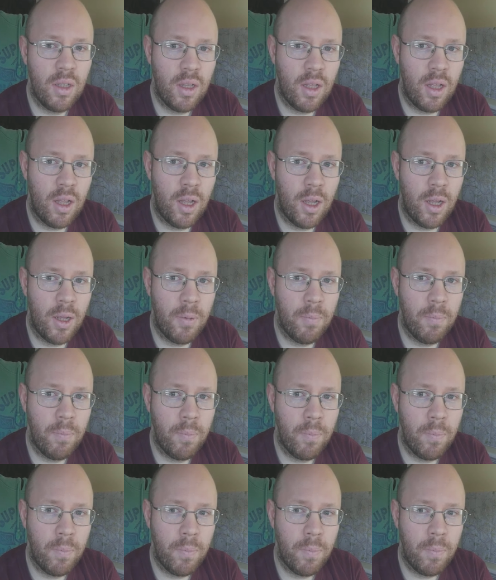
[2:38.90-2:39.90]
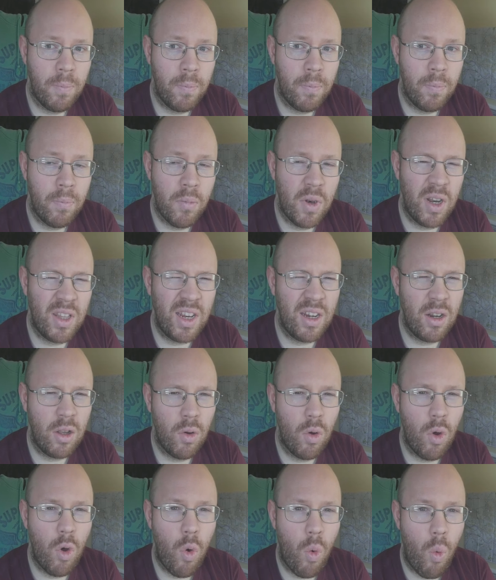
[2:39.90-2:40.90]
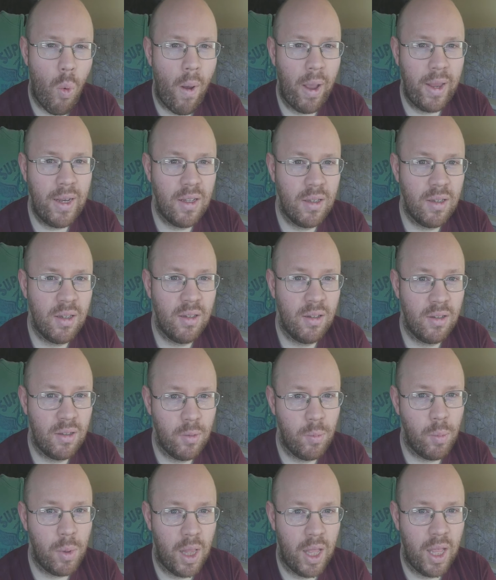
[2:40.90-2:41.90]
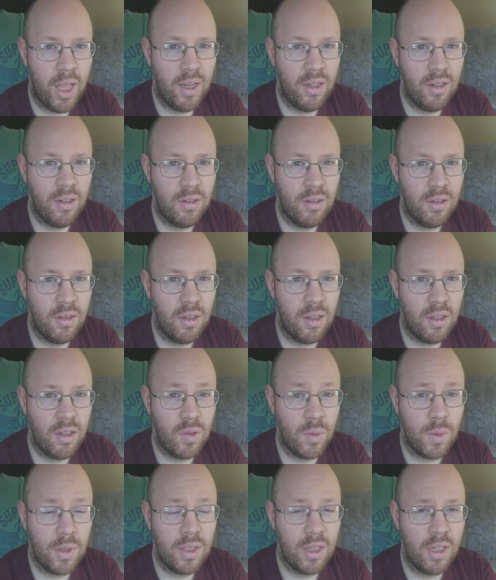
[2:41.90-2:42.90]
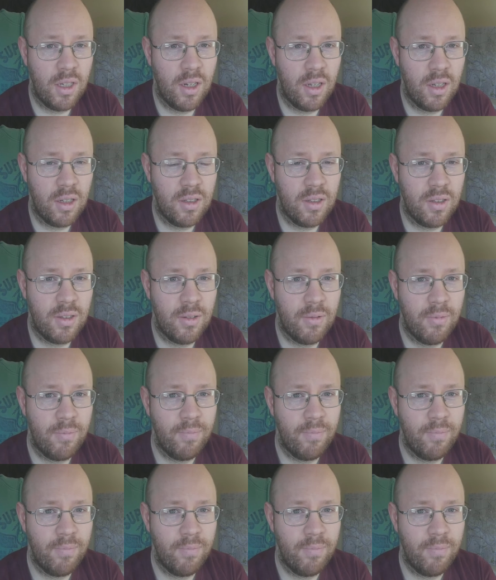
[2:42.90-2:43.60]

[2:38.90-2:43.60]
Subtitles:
But it didn't go quite to plan, as you'll see next.